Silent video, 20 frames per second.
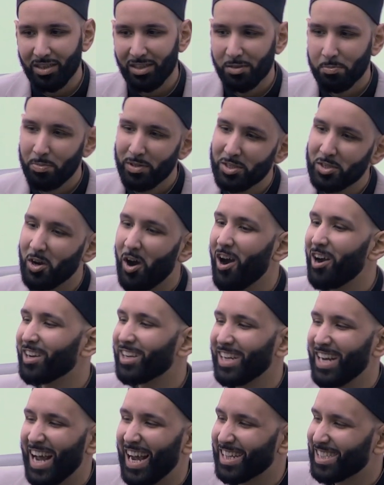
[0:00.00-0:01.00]
this bizarre
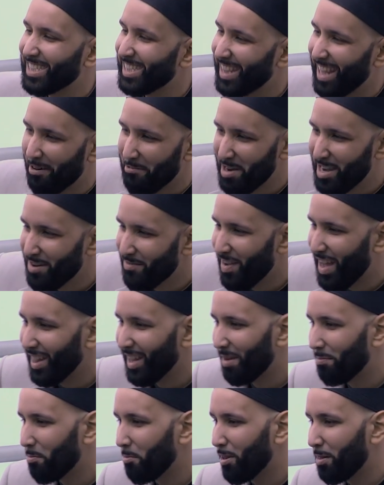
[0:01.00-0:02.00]
connection that we
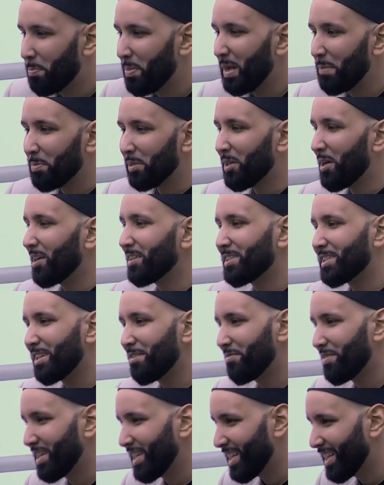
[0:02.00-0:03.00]
develop with people on
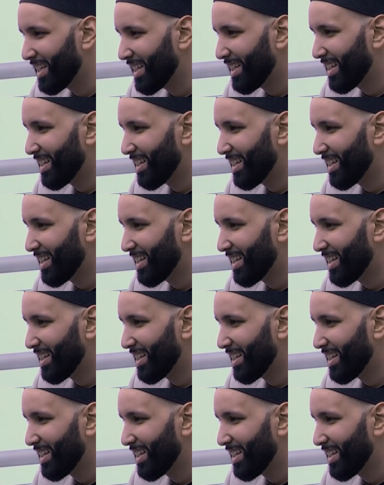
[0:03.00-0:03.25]
TV